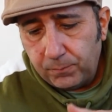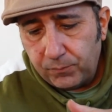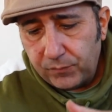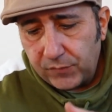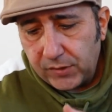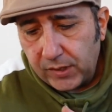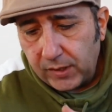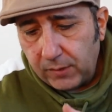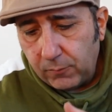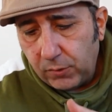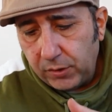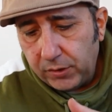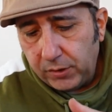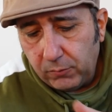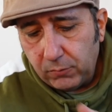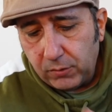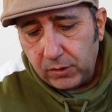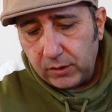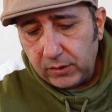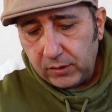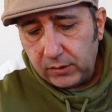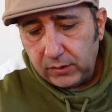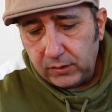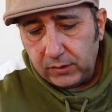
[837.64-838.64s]
So what
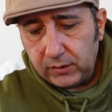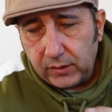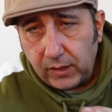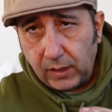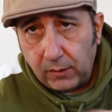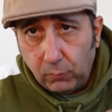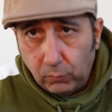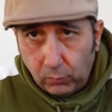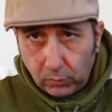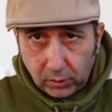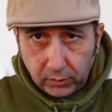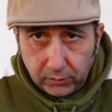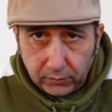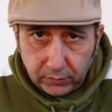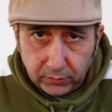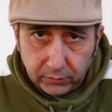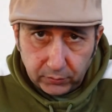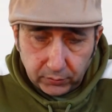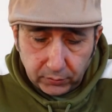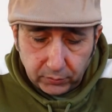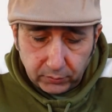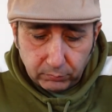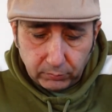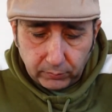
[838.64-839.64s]
you don't want to
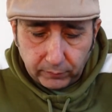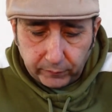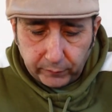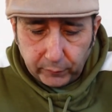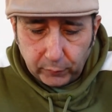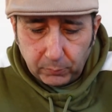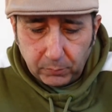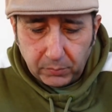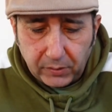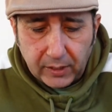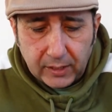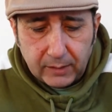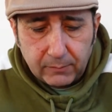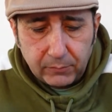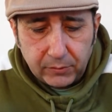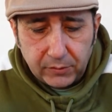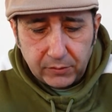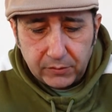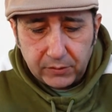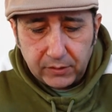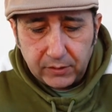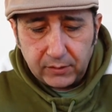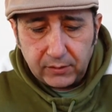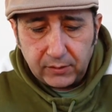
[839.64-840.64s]
do with film
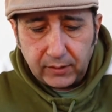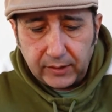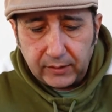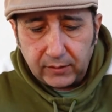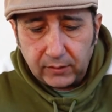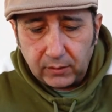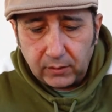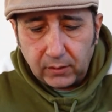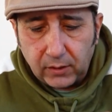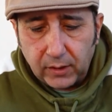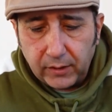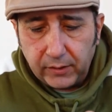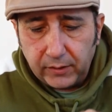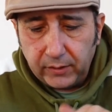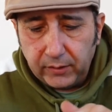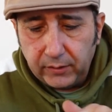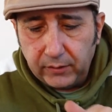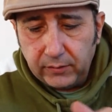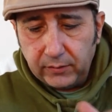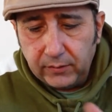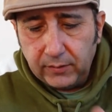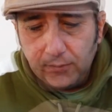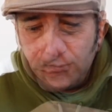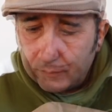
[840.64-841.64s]
cameras is let light
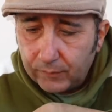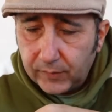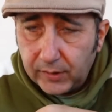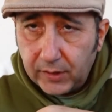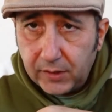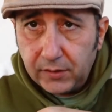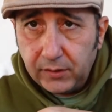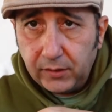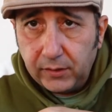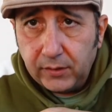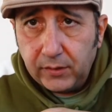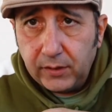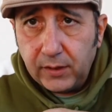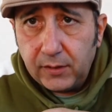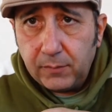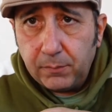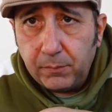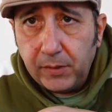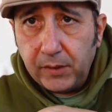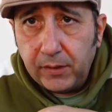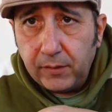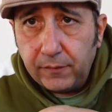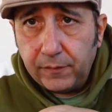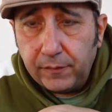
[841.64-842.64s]
in. There's this
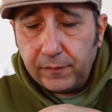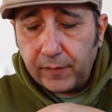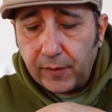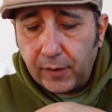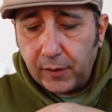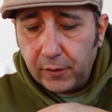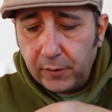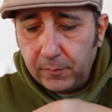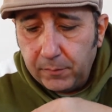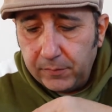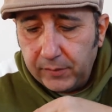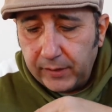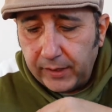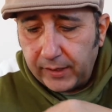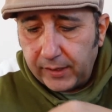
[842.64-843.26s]
bit of foam that